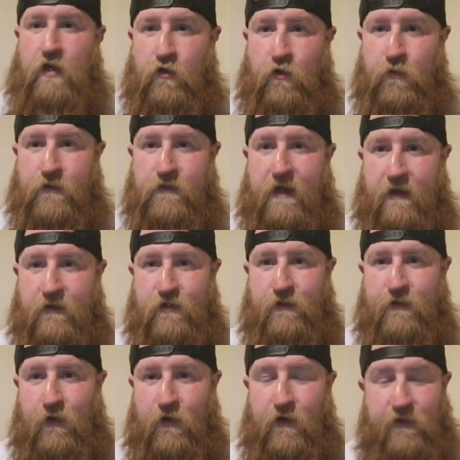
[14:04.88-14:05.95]
general
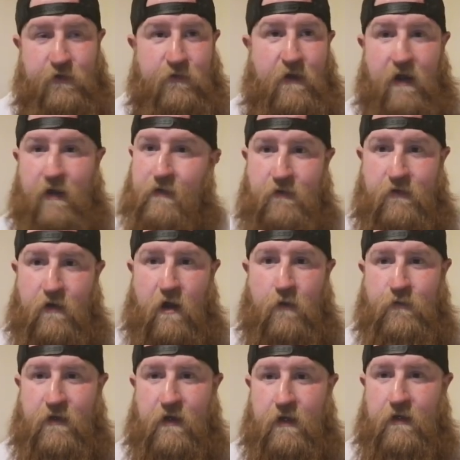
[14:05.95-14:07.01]
protection laws, right? Do you know what
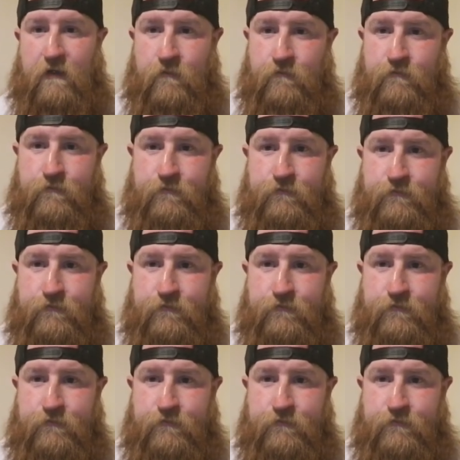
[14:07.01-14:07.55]
I'm saying?